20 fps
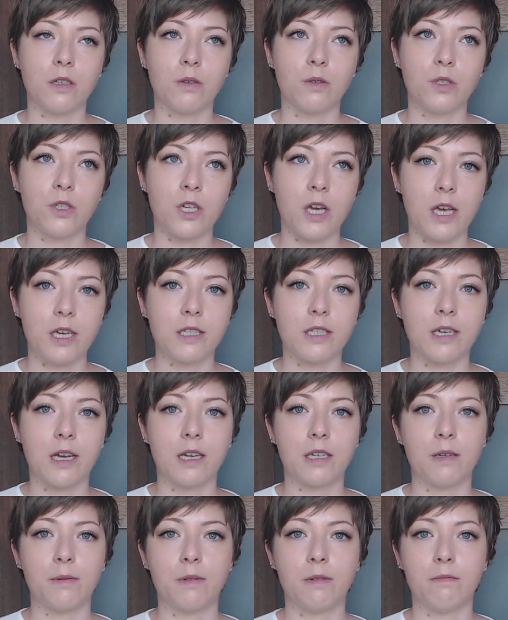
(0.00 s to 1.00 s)
chasing
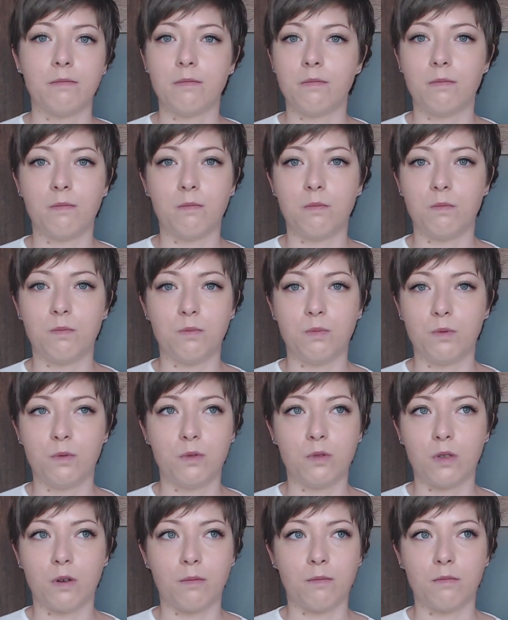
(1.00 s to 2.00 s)

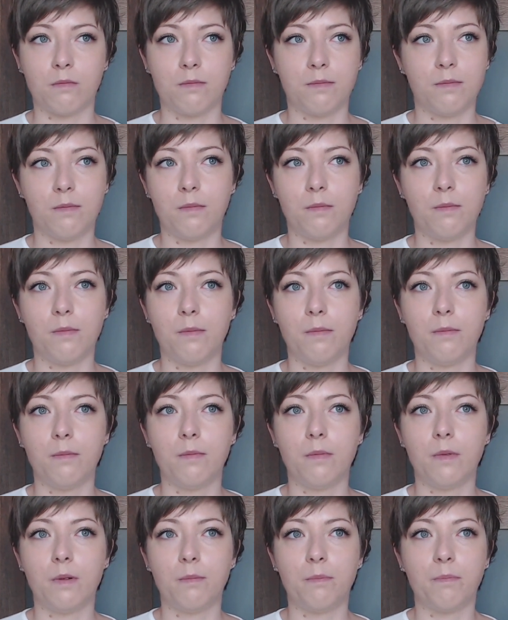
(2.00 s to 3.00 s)
some
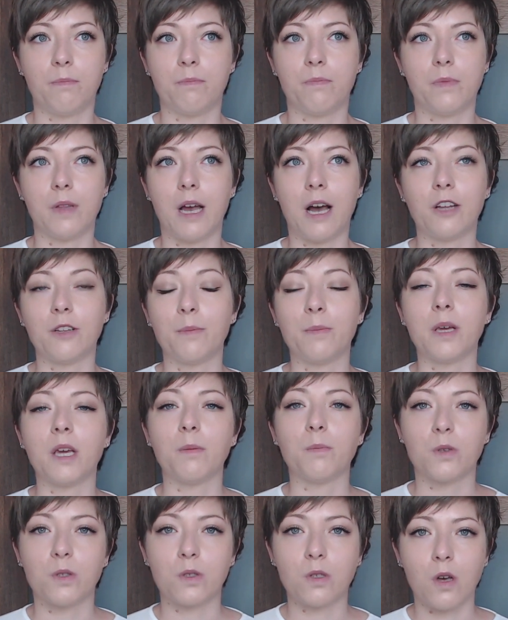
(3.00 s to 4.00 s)
other
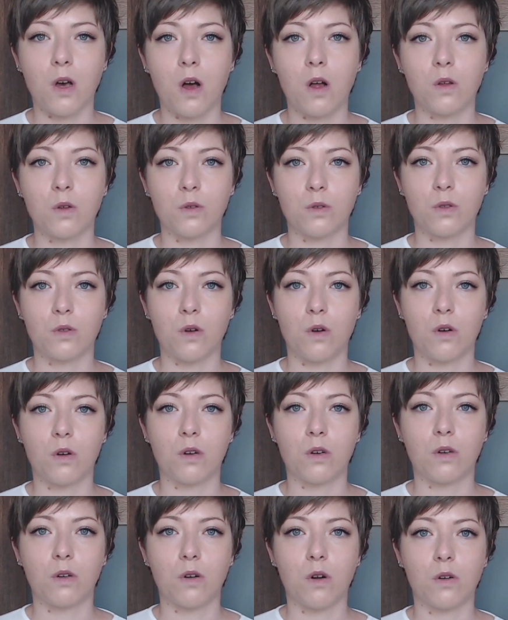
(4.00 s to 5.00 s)
people's goals
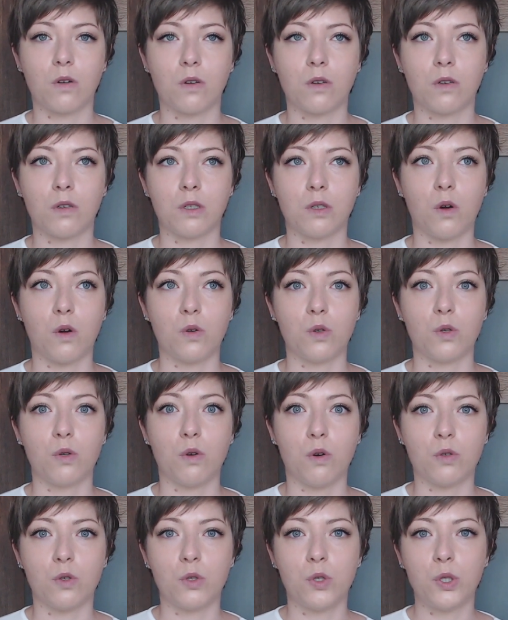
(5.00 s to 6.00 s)
or
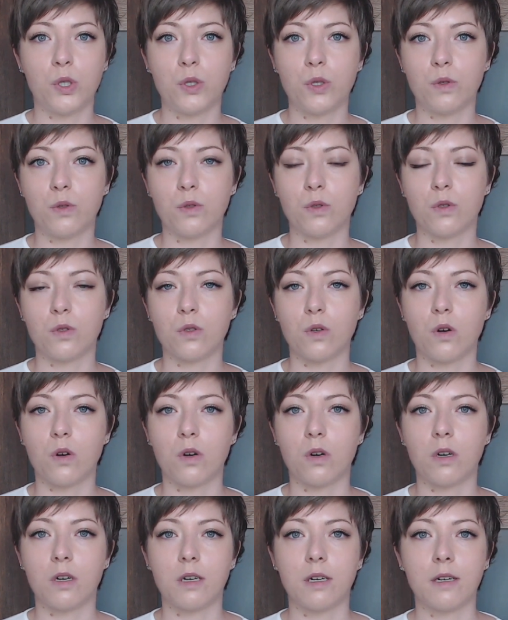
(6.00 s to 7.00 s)
shoulds
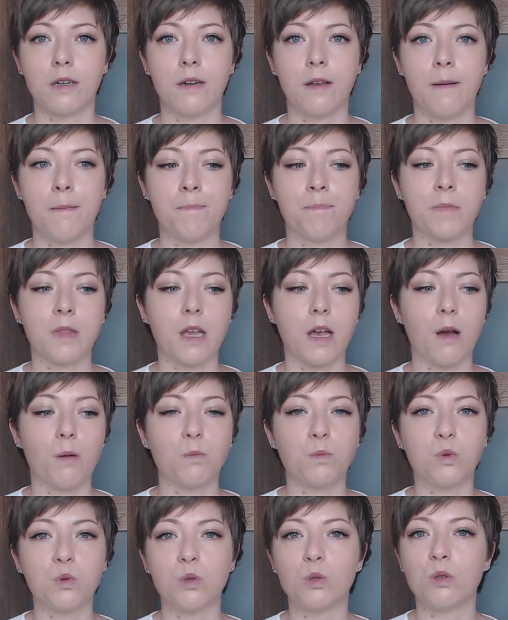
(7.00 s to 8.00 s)
or
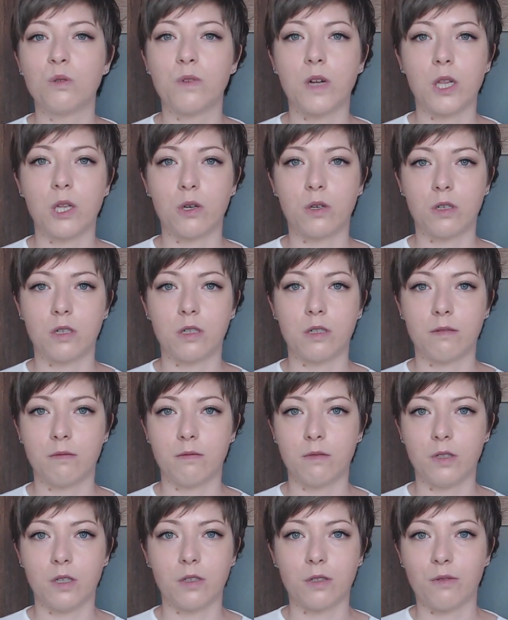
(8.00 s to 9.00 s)
approval
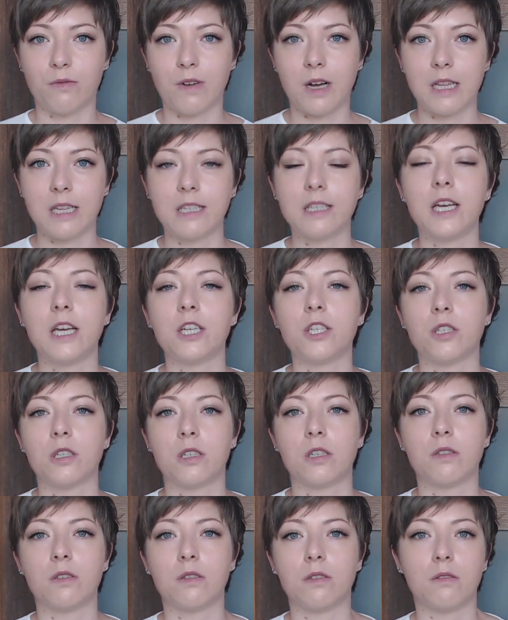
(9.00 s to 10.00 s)
or
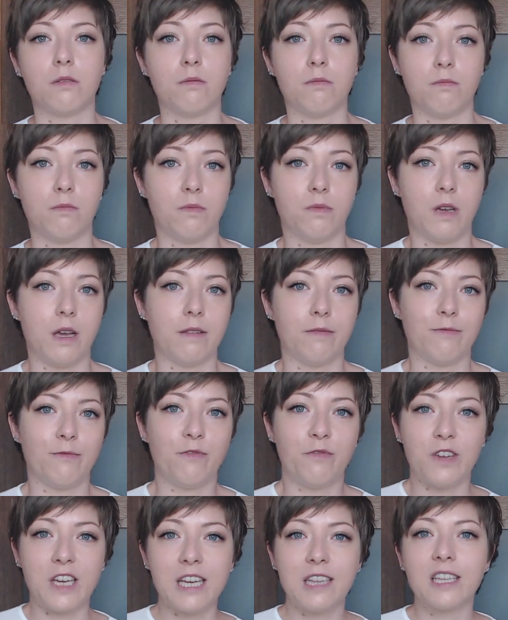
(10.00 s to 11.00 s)
validation and
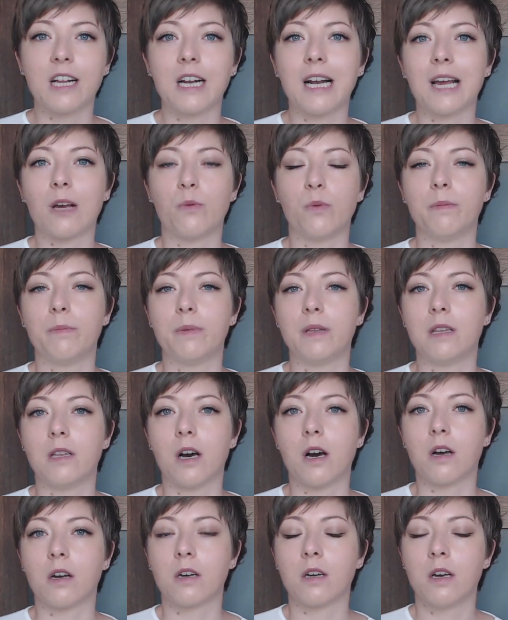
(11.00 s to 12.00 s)
feeling like we
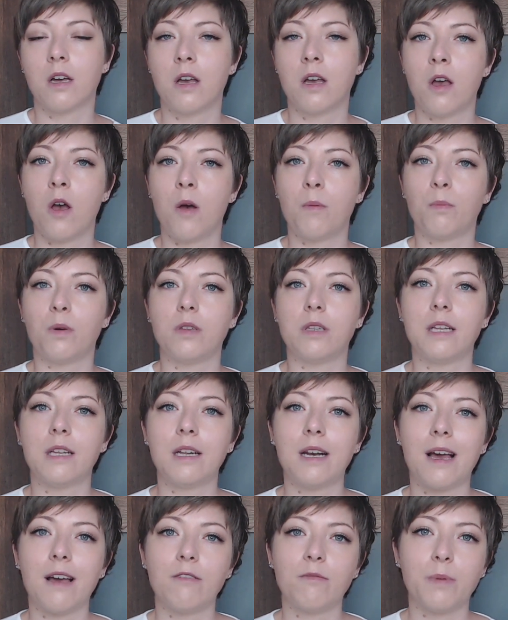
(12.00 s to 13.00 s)
belong. But
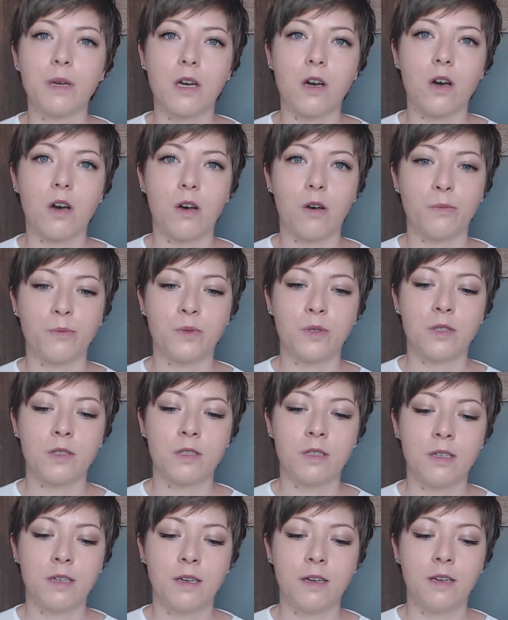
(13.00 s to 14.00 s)
then life
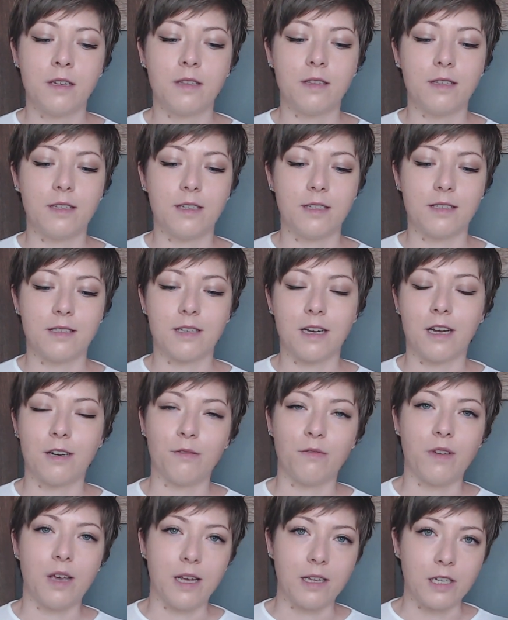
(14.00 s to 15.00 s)
becomes this
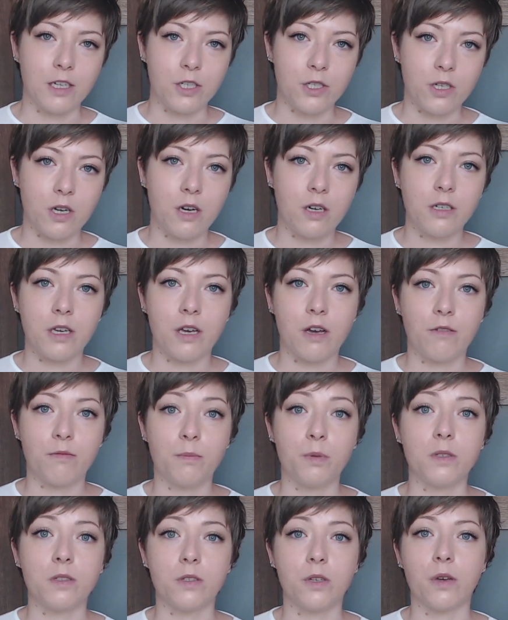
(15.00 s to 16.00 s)
kind of inner journey of
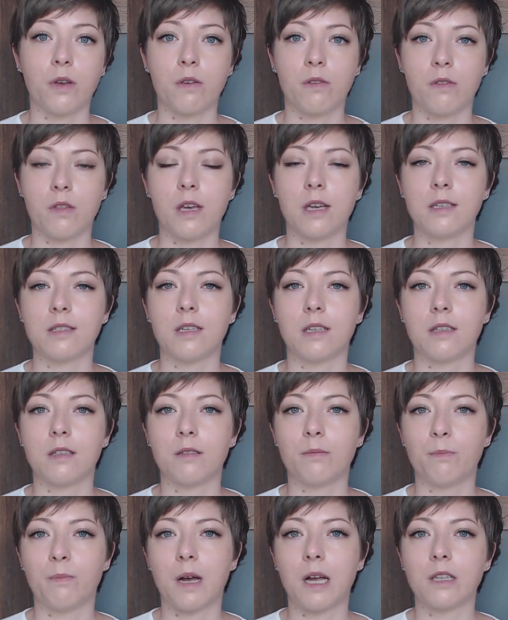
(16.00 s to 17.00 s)
pursuing things
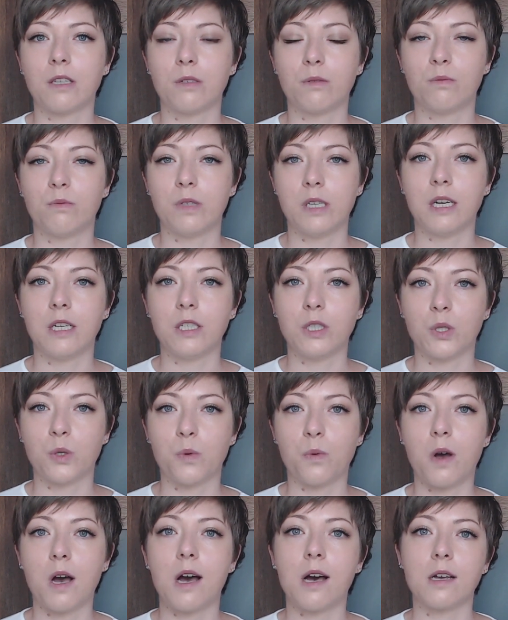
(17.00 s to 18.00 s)
that matter really
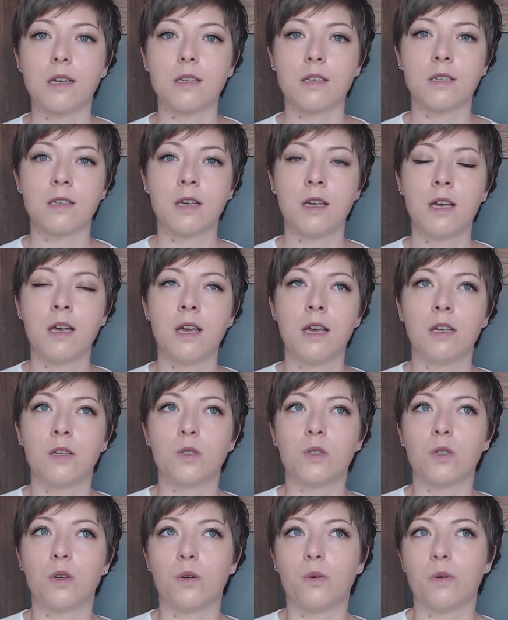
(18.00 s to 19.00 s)
to us.
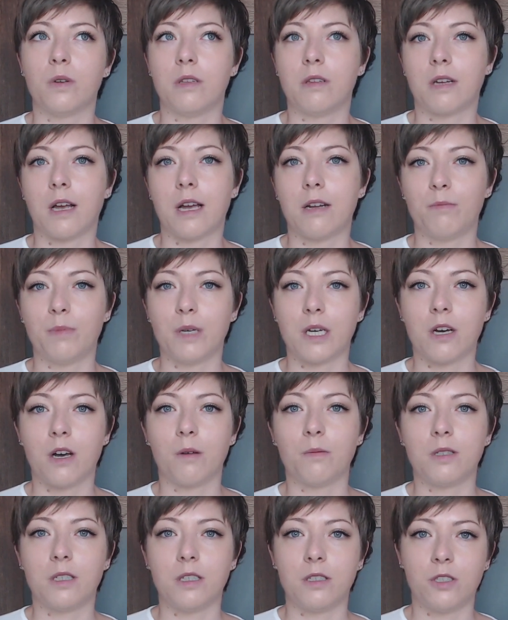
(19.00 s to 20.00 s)
So it kind of
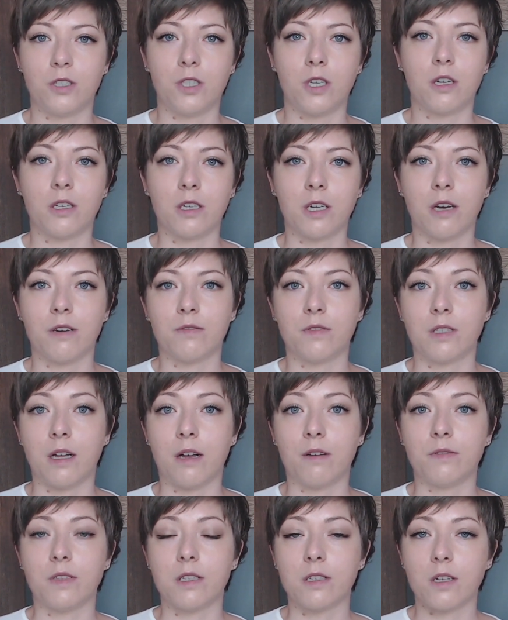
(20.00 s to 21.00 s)
becomes this journey of
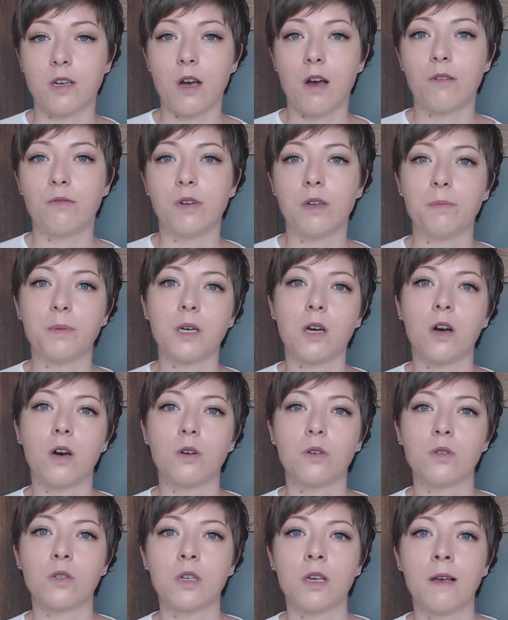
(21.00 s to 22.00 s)
self-discovery,
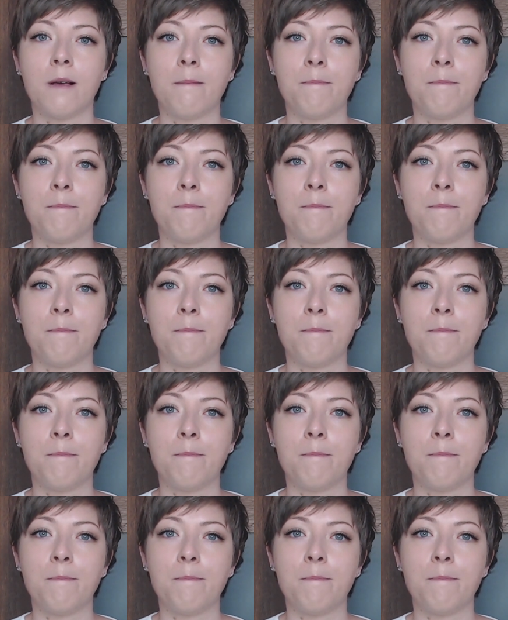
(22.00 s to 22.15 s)
because